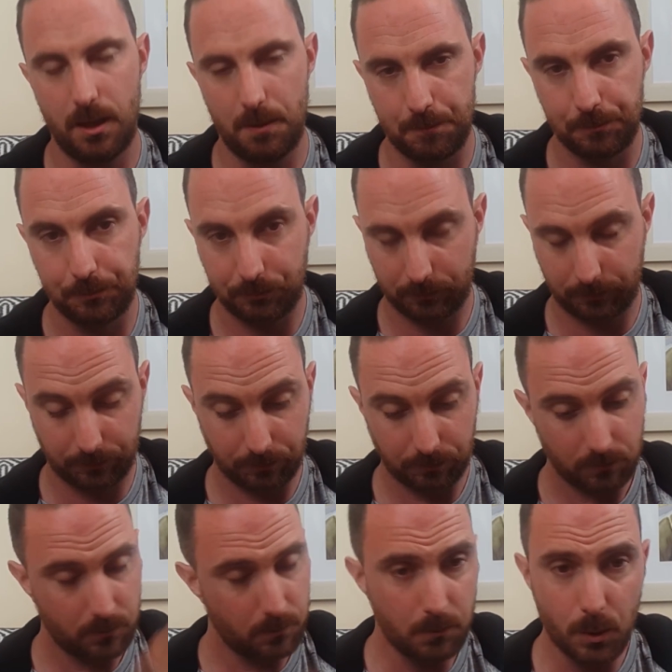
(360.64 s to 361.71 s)
It
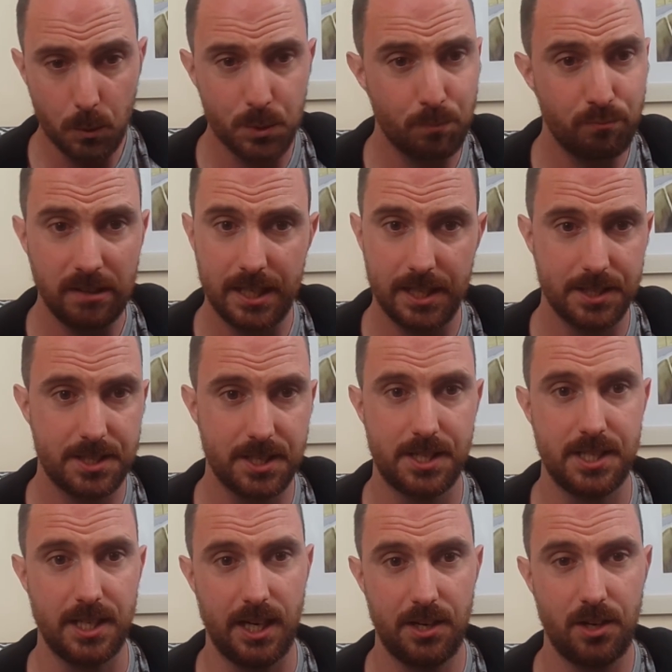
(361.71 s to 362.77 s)
was
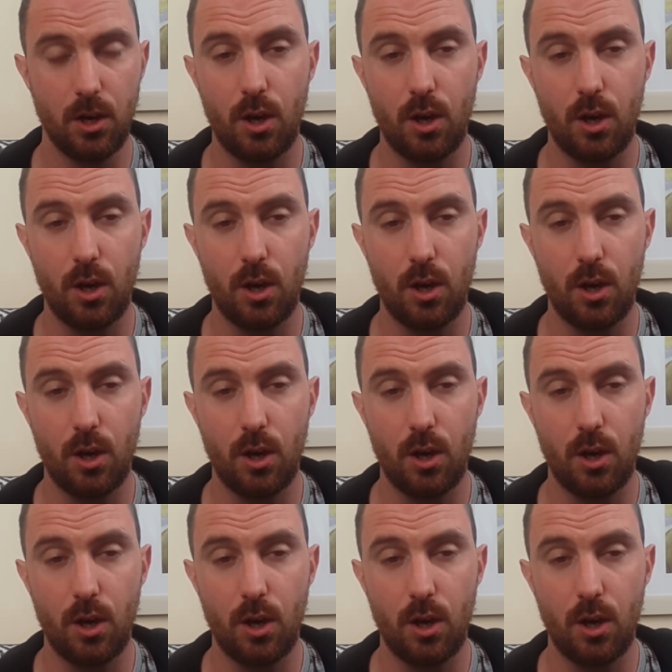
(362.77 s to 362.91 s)
brilliant at it,